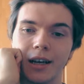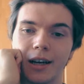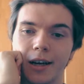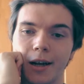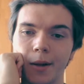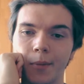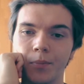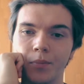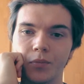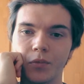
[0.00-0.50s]

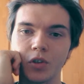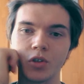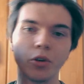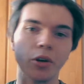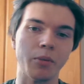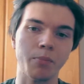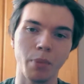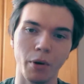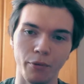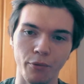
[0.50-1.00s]
Um, so
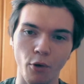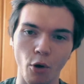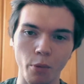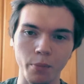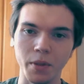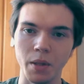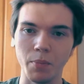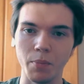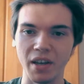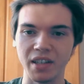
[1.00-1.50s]
it
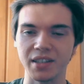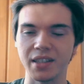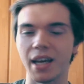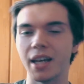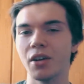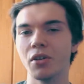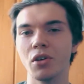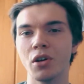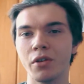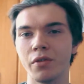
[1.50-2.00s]
performed the best.
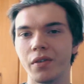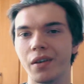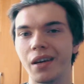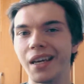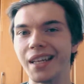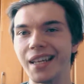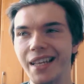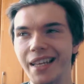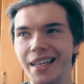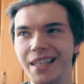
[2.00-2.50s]
I don't know if
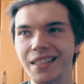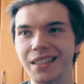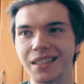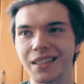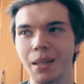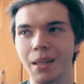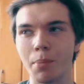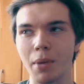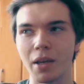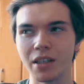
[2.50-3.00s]
it
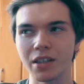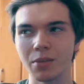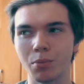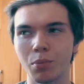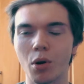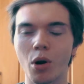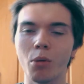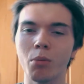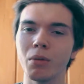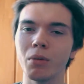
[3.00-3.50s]
is the
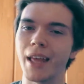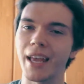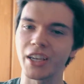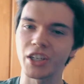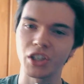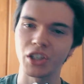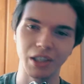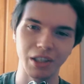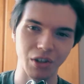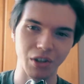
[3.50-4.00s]
best, probably
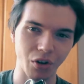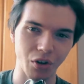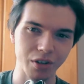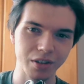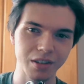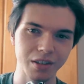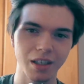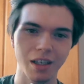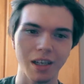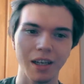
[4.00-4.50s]
actually
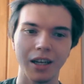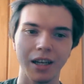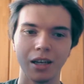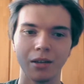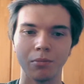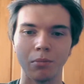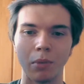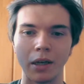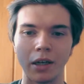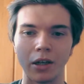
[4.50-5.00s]
not,
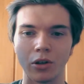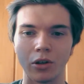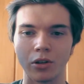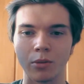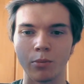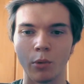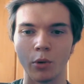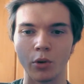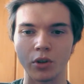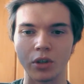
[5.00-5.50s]
but I got
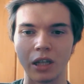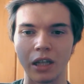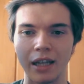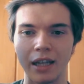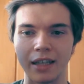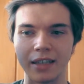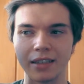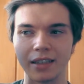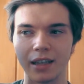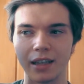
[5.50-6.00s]
the most
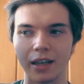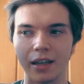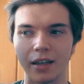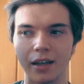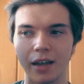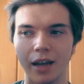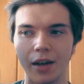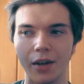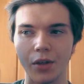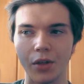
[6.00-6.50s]
clicks
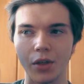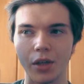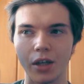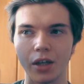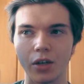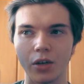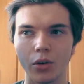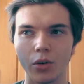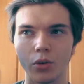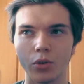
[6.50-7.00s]
and I
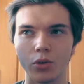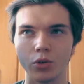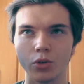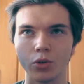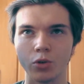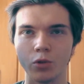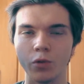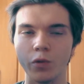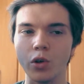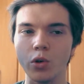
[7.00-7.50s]
think
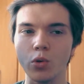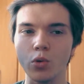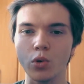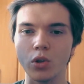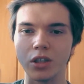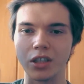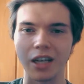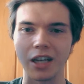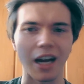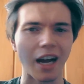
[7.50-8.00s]
also view
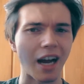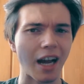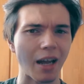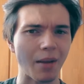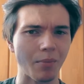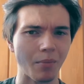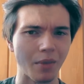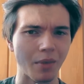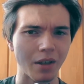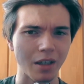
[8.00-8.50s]

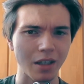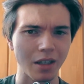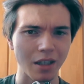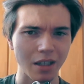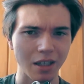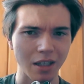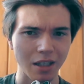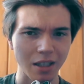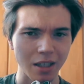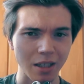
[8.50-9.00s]
time.
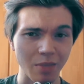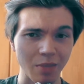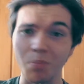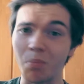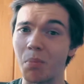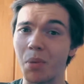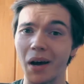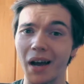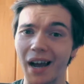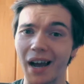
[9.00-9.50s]

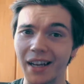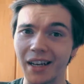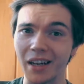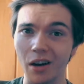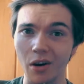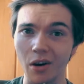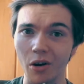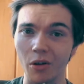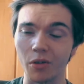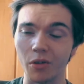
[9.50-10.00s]
But I
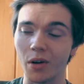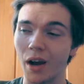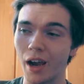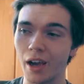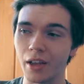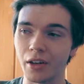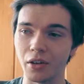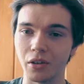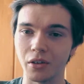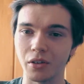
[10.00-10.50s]
don't know.
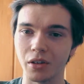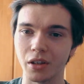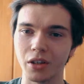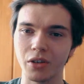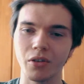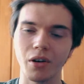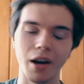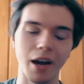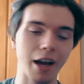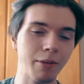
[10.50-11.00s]
I don't know. You
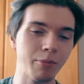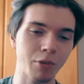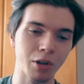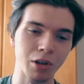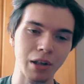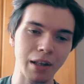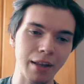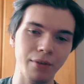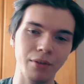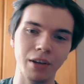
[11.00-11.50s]
know, I'm
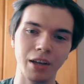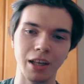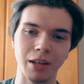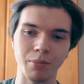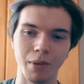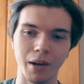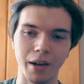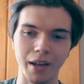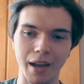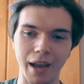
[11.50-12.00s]
not living
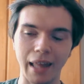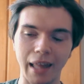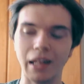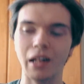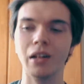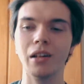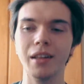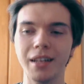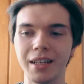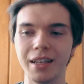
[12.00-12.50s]
in my
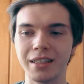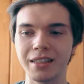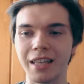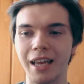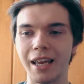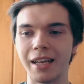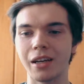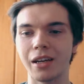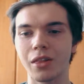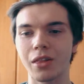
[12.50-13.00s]
analytics and I